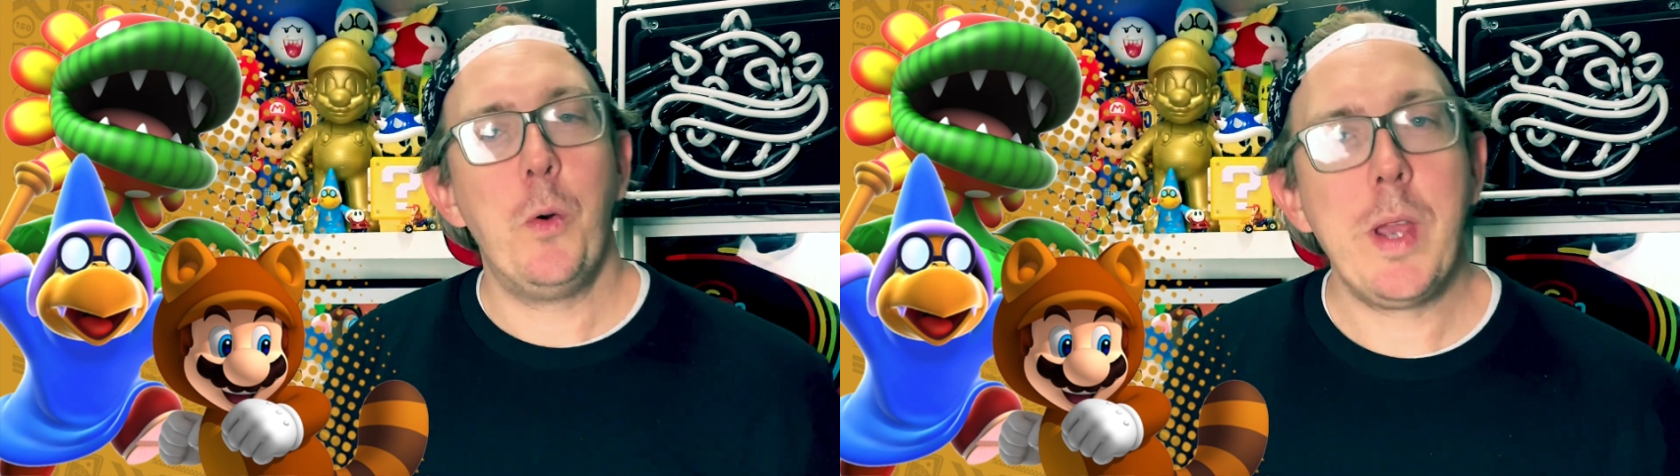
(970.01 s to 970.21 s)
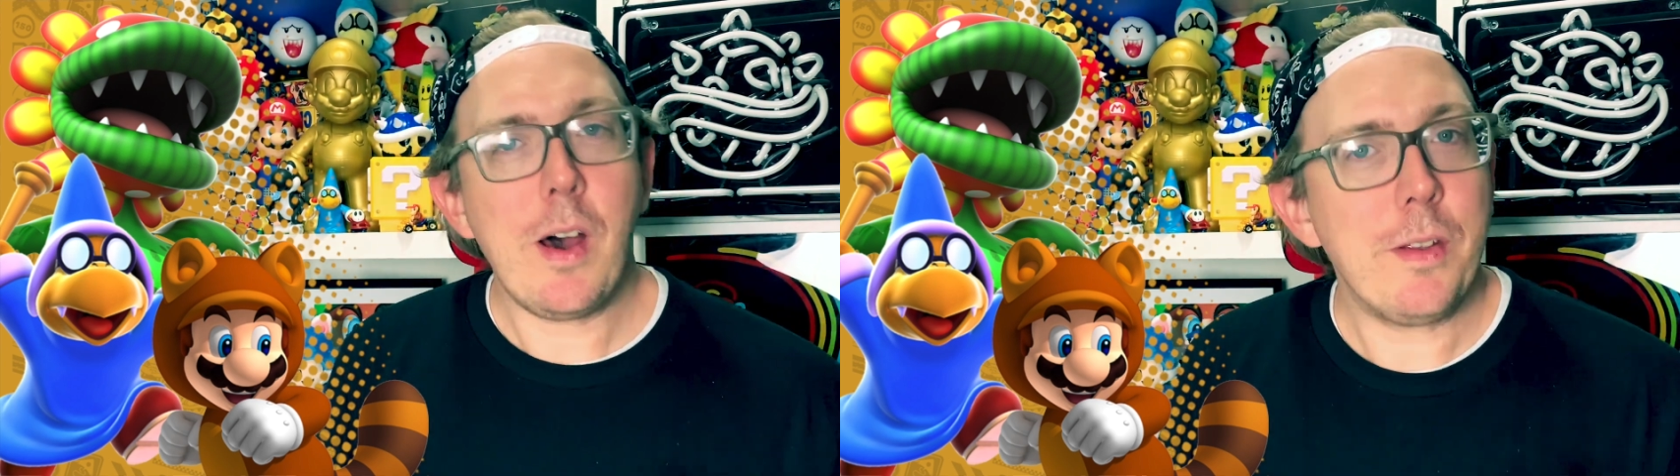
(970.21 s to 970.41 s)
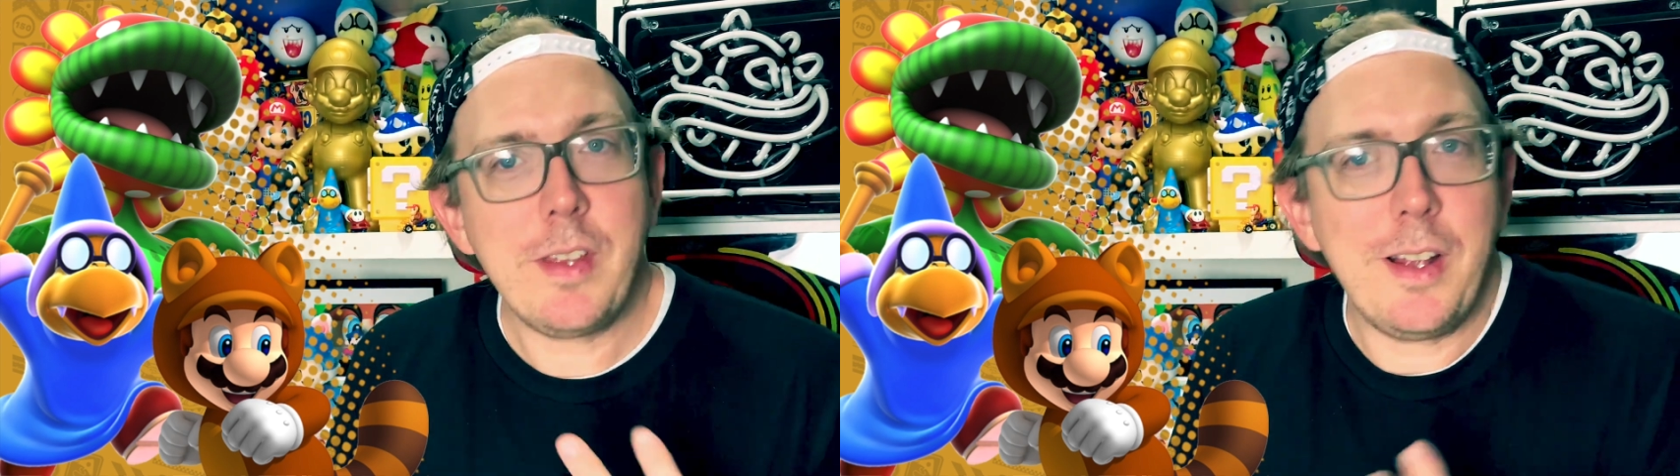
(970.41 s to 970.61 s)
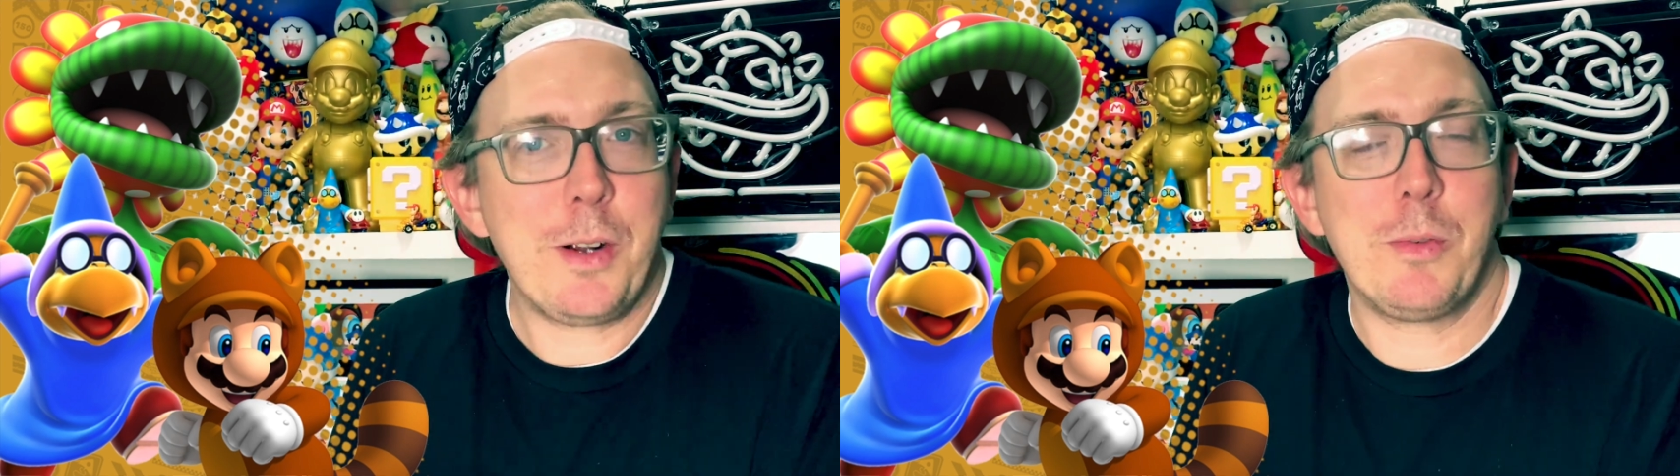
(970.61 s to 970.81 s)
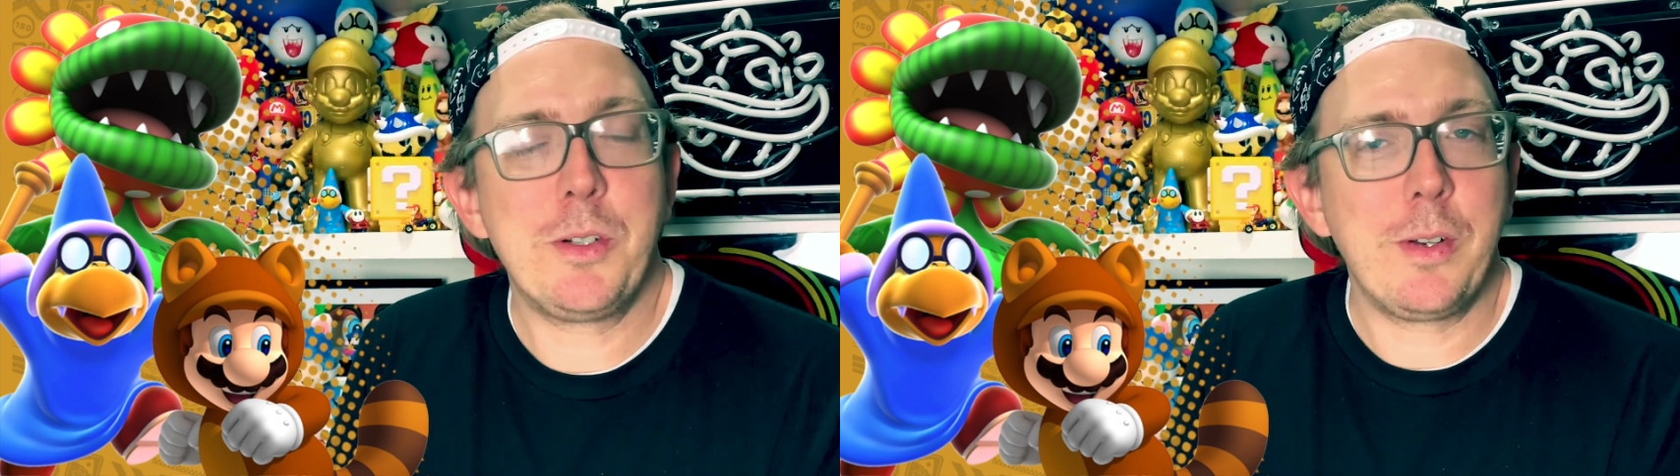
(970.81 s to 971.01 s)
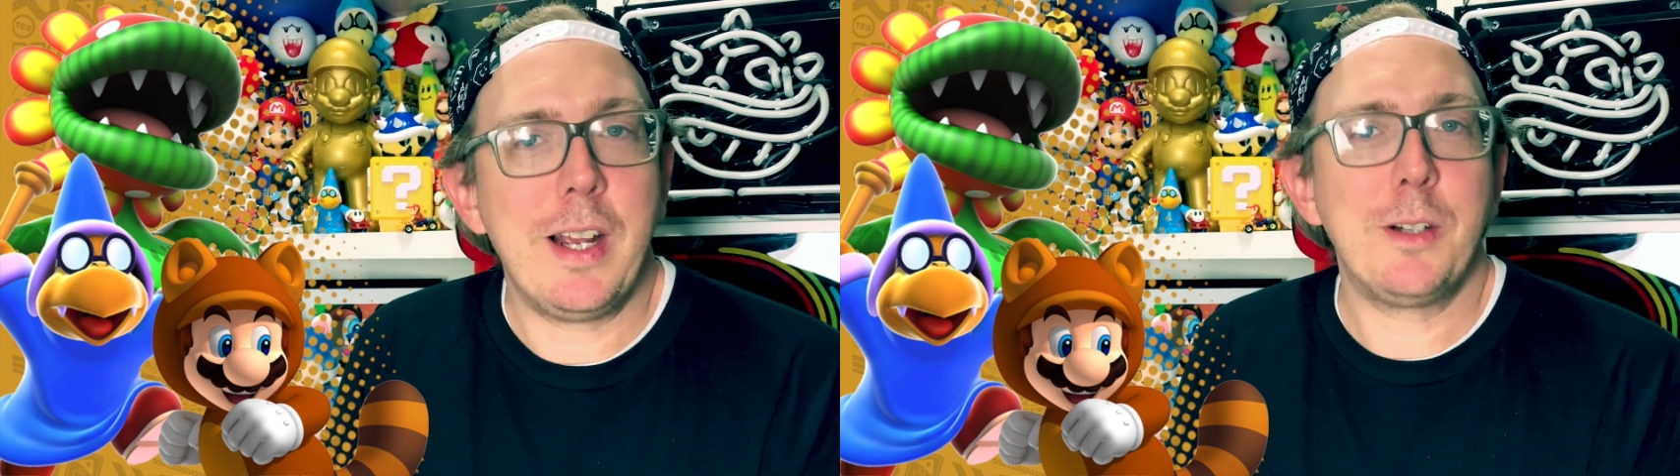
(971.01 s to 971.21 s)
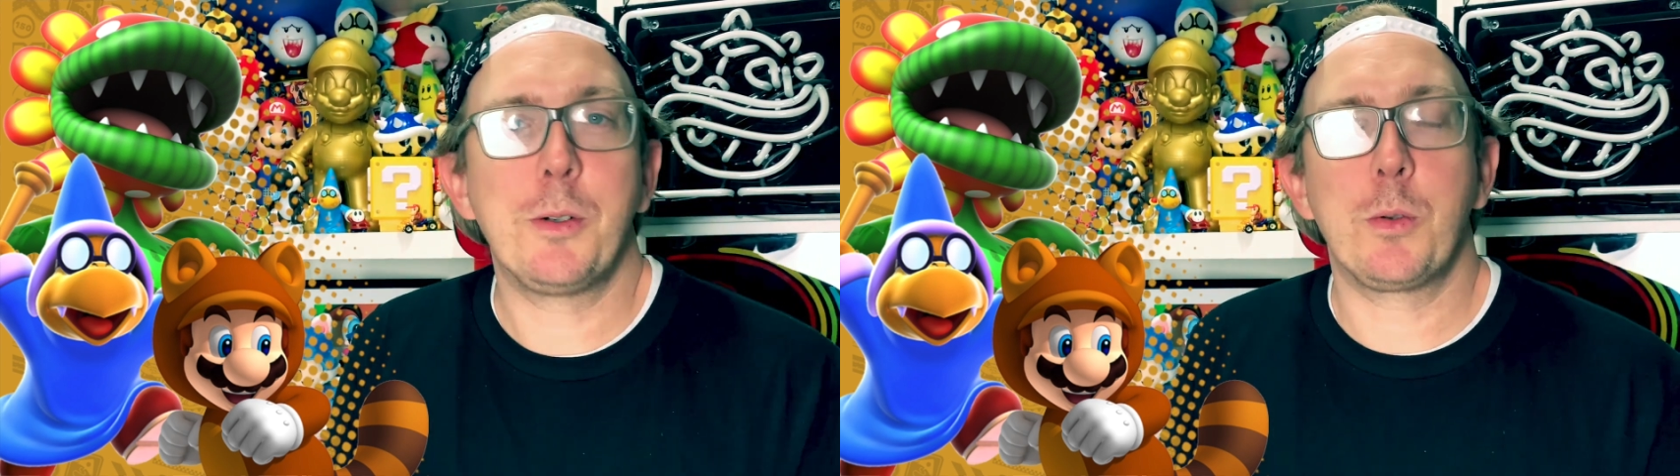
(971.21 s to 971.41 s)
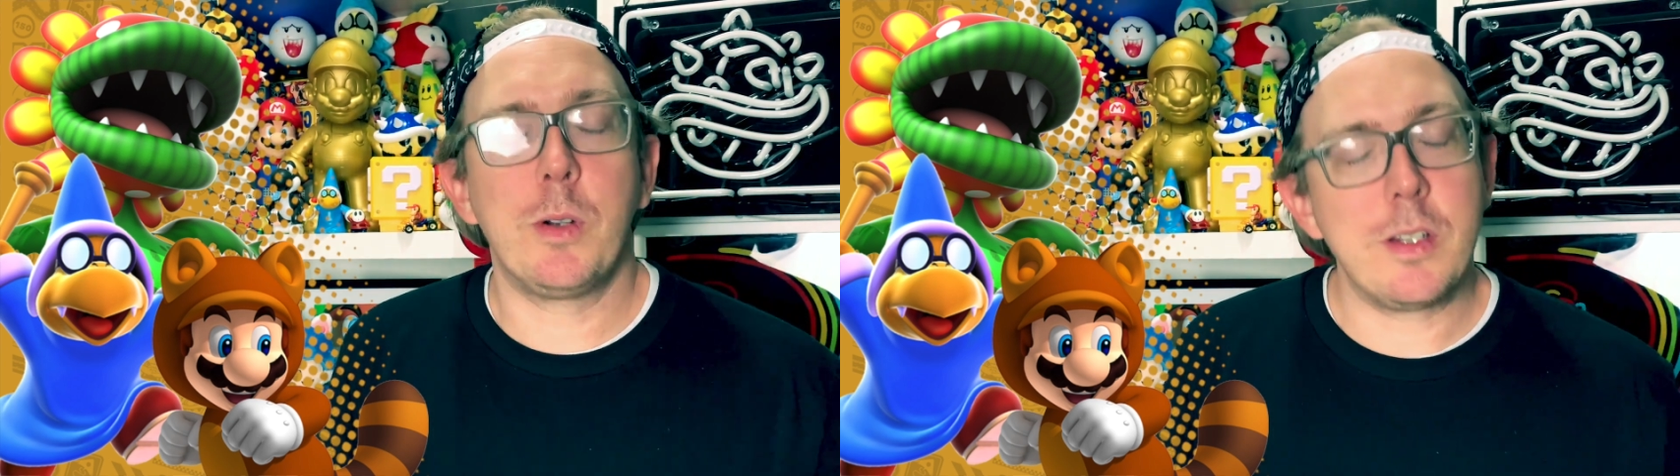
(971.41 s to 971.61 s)
we all thought original
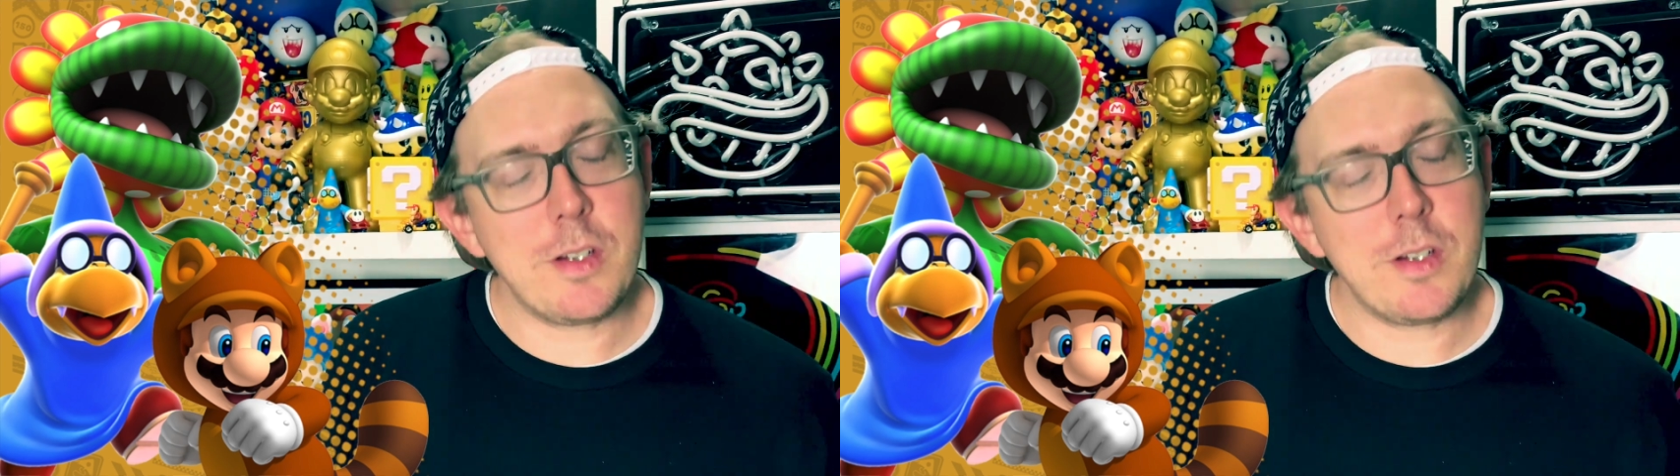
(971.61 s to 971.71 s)
characters were going